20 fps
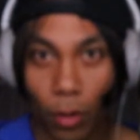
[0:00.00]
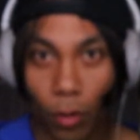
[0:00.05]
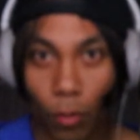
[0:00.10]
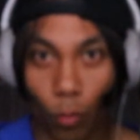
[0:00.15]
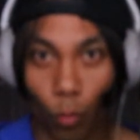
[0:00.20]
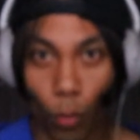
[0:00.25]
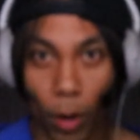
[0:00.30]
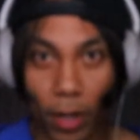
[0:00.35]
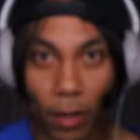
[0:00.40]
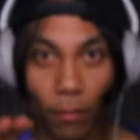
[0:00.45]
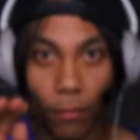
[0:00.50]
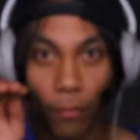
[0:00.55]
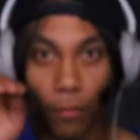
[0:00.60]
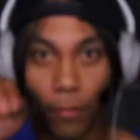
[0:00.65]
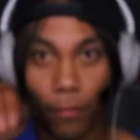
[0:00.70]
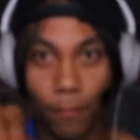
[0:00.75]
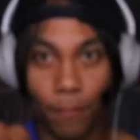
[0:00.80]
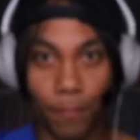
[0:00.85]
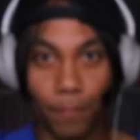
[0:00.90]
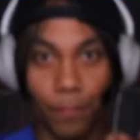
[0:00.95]
wave
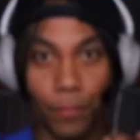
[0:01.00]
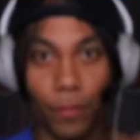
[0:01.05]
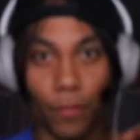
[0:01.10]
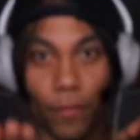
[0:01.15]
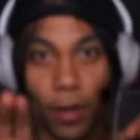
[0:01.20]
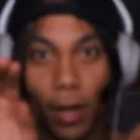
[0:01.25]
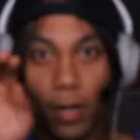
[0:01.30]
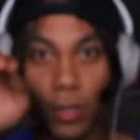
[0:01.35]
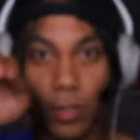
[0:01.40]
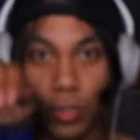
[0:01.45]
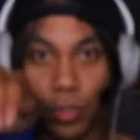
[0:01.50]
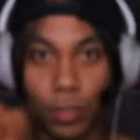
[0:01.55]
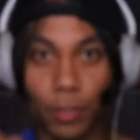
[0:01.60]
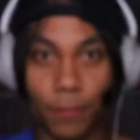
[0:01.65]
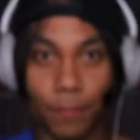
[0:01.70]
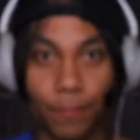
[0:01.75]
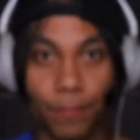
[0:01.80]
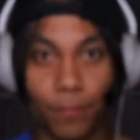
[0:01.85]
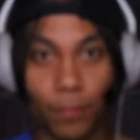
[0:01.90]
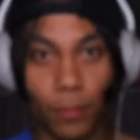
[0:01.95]
of
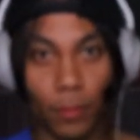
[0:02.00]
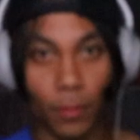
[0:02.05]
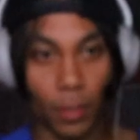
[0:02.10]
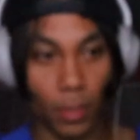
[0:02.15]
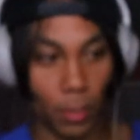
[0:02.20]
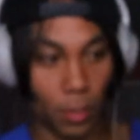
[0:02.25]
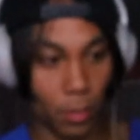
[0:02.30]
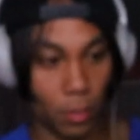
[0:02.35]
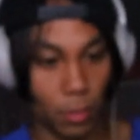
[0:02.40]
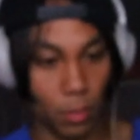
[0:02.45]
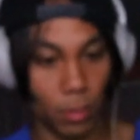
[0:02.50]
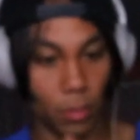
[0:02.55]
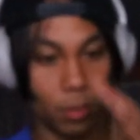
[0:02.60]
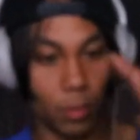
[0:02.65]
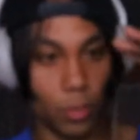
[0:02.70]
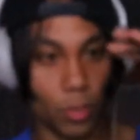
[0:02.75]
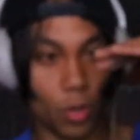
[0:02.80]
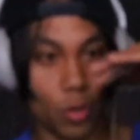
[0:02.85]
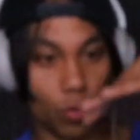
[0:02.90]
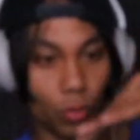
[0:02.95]
energy.
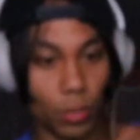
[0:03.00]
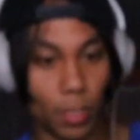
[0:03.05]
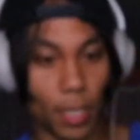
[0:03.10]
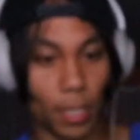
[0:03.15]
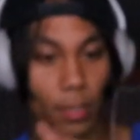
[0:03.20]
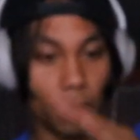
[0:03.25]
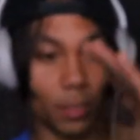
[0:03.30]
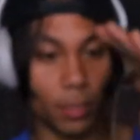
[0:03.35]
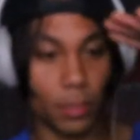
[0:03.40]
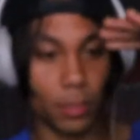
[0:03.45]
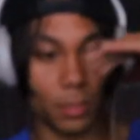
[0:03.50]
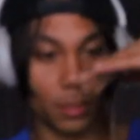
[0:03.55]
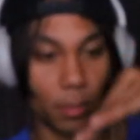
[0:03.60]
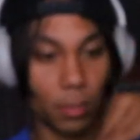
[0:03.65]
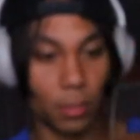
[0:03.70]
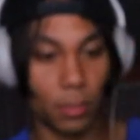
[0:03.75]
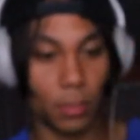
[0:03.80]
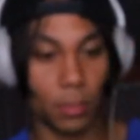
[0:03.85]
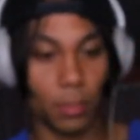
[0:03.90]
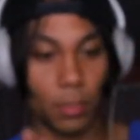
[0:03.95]
It goes like
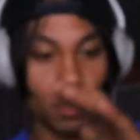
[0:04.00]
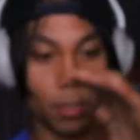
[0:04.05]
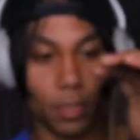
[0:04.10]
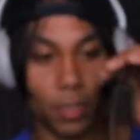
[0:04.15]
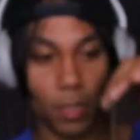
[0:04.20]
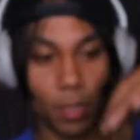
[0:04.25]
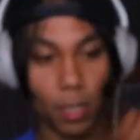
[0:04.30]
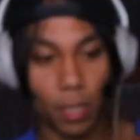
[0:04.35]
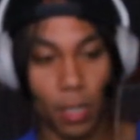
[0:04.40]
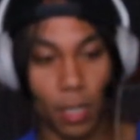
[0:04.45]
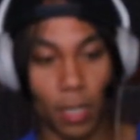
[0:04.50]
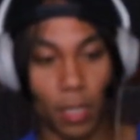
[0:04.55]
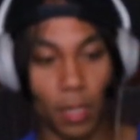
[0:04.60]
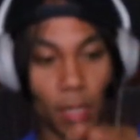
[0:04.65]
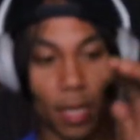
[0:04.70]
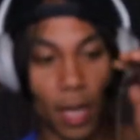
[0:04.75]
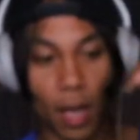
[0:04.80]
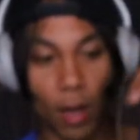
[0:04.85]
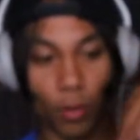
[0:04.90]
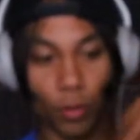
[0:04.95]
this,
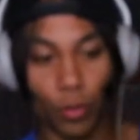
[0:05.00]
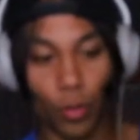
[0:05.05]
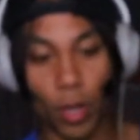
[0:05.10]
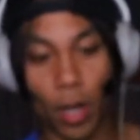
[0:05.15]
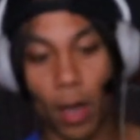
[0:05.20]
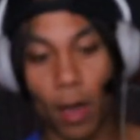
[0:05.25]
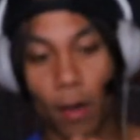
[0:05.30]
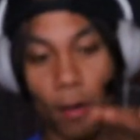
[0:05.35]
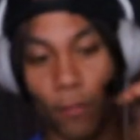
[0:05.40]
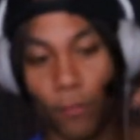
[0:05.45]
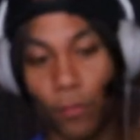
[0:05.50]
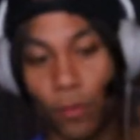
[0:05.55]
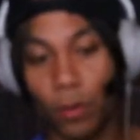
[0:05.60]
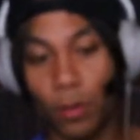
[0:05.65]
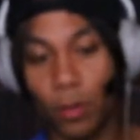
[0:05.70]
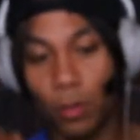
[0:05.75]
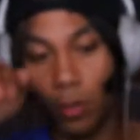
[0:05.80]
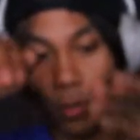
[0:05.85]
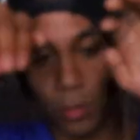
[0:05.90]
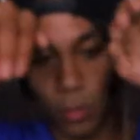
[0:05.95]
and now you have
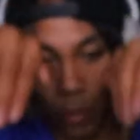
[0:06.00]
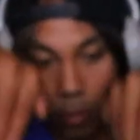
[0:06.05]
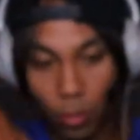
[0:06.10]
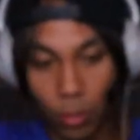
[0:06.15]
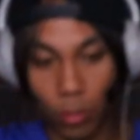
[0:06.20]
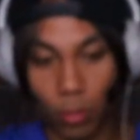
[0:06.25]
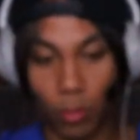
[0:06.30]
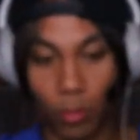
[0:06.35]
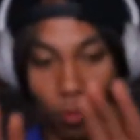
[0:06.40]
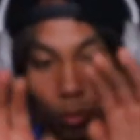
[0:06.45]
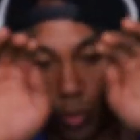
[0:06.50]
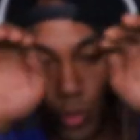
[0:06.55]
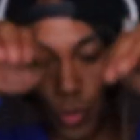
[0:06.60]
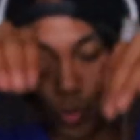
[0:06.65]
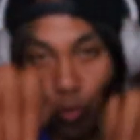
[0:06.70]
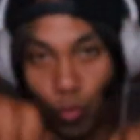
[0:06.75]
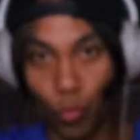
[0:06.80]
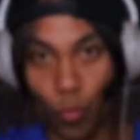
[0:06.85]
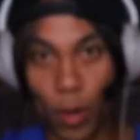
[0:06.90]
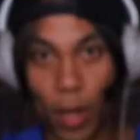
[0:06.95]

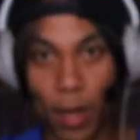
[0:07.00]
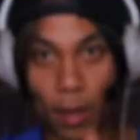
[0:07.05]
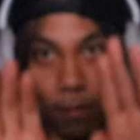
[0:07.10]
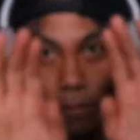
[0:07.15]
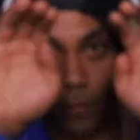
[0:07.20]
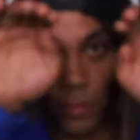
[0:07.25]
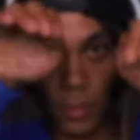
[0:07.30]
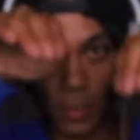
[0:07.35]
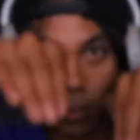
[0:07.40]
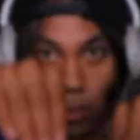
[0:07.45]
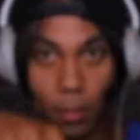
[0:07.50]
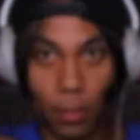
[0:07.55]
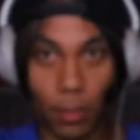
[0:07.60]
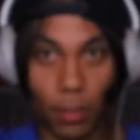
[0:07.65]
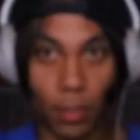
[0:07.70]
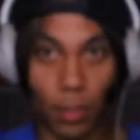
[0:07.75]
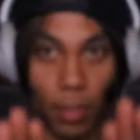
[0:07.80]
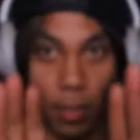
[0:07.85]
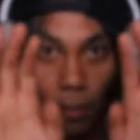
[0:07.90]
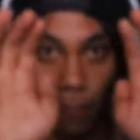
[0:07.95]
two waves
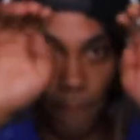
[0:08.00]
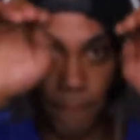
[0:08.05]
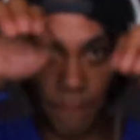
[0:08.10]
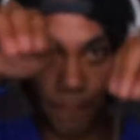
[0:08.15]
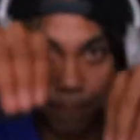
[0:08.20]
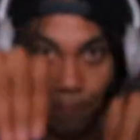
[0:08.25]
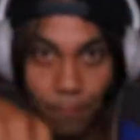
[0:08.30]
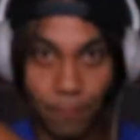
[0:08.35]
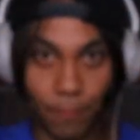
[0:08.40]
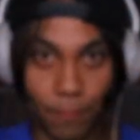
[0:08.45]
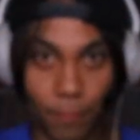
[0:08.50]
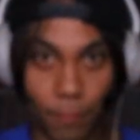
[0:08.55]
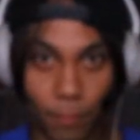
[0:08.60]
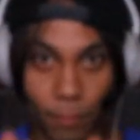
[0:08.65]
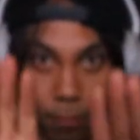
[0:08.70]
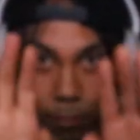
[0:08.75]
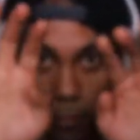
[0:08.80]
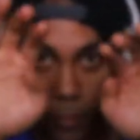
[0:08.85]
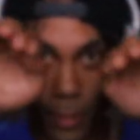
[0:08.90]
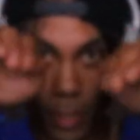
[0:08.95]
that
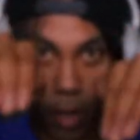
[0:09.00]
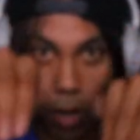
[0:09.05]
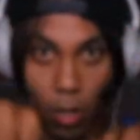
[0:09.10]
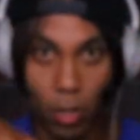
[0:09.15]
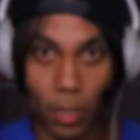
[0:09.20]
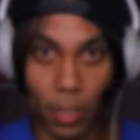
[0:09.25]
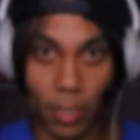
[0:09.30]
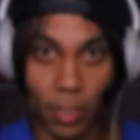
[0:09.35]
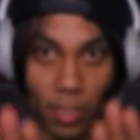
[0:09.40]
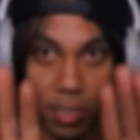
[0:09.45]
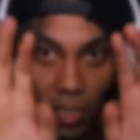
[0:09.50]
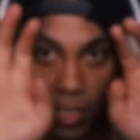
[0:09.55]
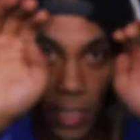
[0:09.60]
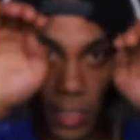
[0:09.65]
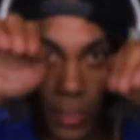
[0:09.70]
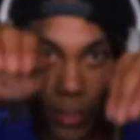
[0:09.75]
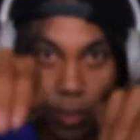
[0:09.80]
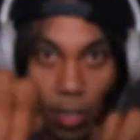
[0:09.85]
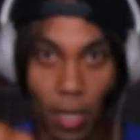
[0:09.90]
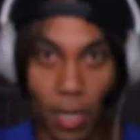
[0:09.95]
are in
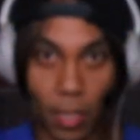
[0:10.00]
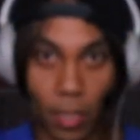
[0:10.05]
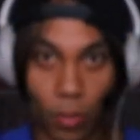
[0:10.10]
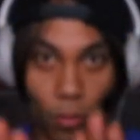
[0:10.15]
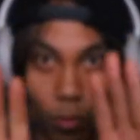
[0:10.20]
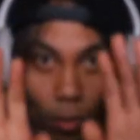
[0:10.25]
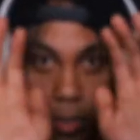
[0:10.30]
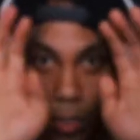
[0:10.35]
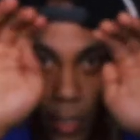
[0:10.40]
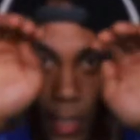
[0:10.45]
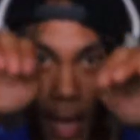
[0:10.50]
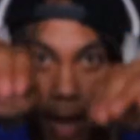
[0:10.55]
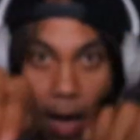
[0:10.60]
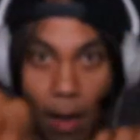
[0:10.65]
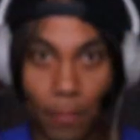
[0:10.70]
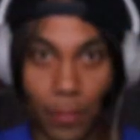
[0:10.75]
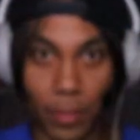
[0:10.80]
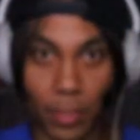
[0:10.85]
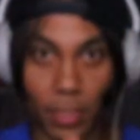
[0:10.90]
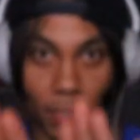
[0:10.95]
sync together. What
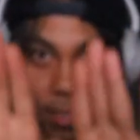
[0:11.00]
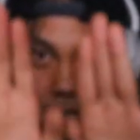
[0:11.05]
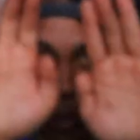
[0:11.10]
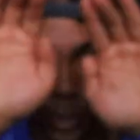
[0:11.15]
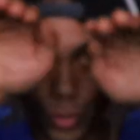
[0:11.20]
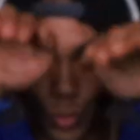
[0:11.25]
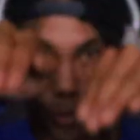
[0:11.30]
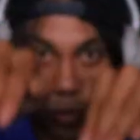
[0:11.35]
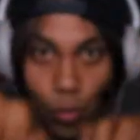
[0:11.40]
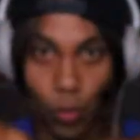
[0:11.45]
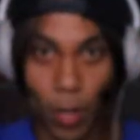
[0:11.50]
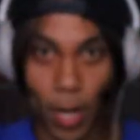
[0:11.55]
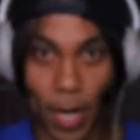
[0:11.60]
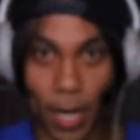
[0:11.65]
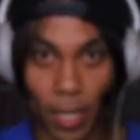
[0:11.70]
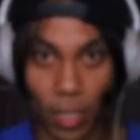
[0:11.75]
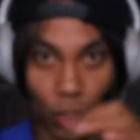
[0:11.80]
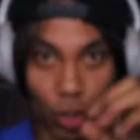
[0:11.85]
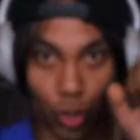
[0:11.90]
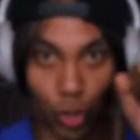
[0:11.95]
happens is that you
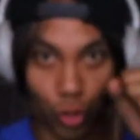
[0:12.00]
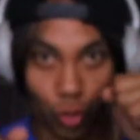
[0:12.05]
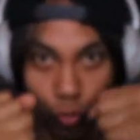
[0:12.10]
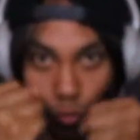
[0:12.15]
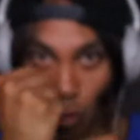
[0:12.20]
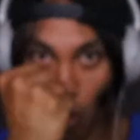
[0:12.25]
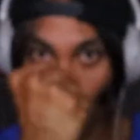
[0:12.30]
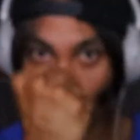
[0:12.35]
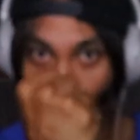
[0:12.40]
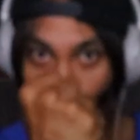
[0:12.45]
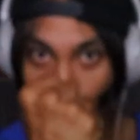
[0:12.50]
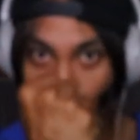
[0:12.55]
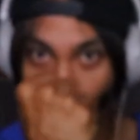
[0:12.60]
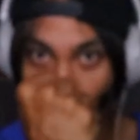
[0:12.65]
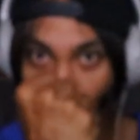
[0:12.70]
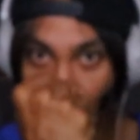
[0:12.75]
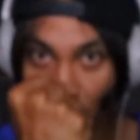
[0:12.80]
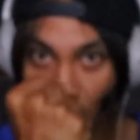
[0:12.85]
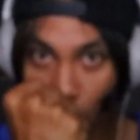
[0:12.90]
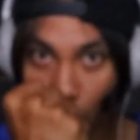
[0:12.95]
create a stronger,
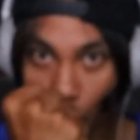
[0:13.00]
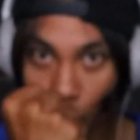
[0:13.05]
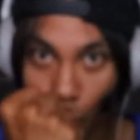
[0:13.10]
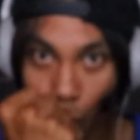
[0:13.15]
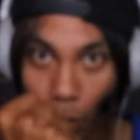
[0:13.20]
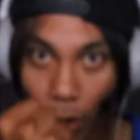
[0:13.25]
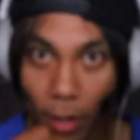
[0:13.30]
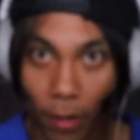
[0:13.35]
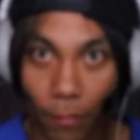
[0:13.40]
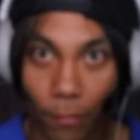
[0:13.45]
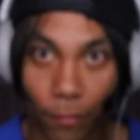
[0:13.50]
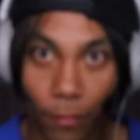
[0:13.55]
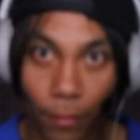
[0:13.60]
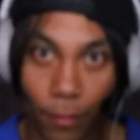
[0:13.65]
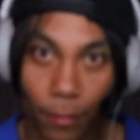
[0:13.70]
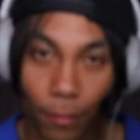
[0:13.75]
thicker wave,